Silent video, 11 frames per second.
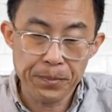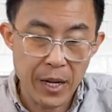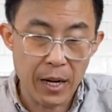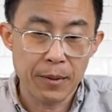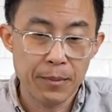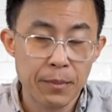
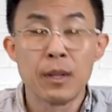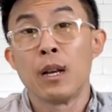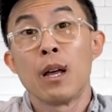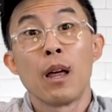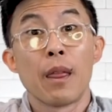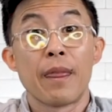Yeah.
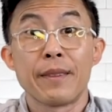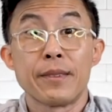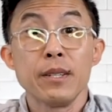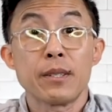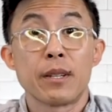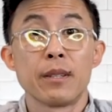That's
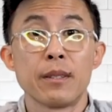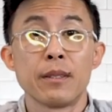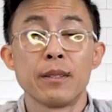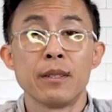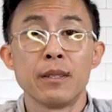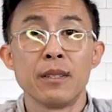it.
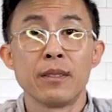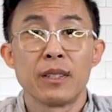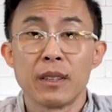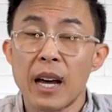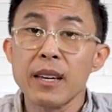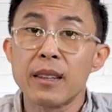If
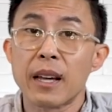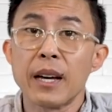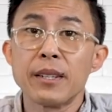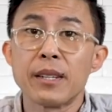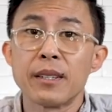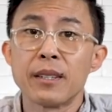you like
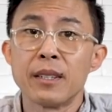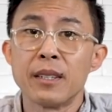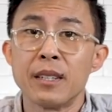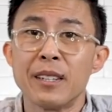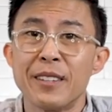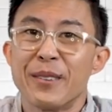that,
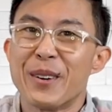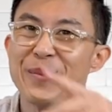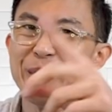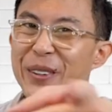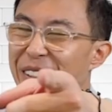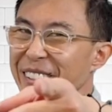you want
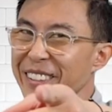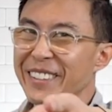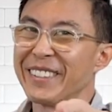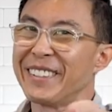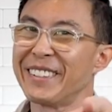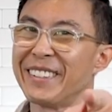more,
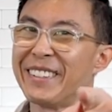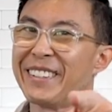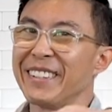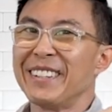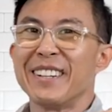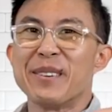
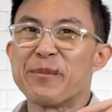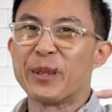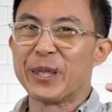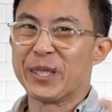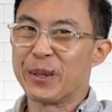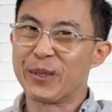
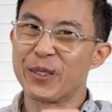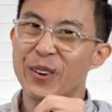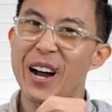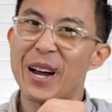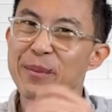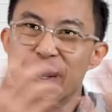please
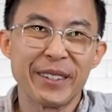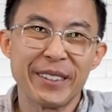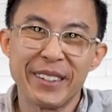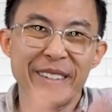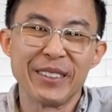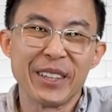subscribe.
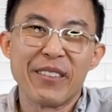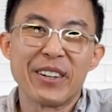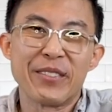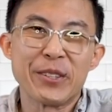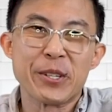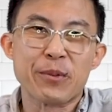I'd love it
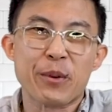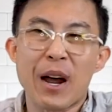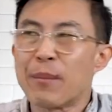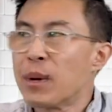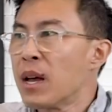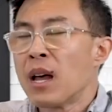if you
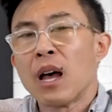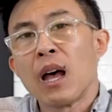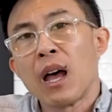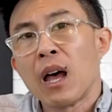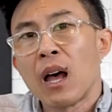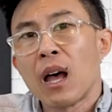subscribe.
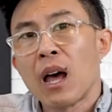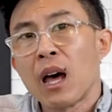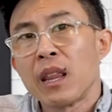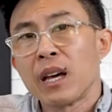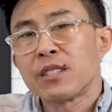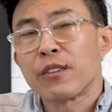
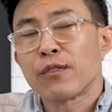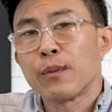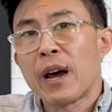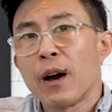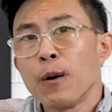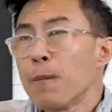That's it for
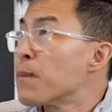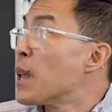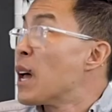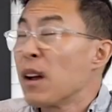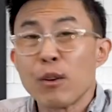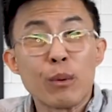now.
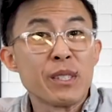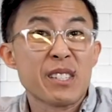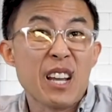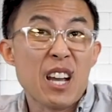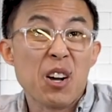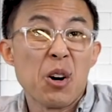Everyone's
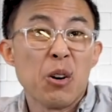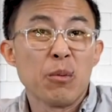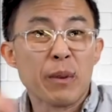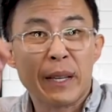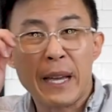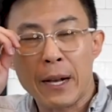staying
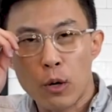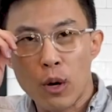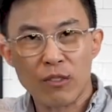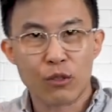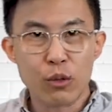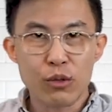home, can't go out
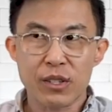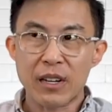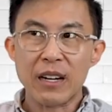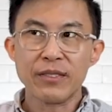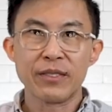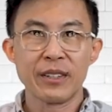and do
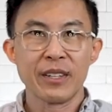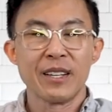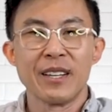stuff.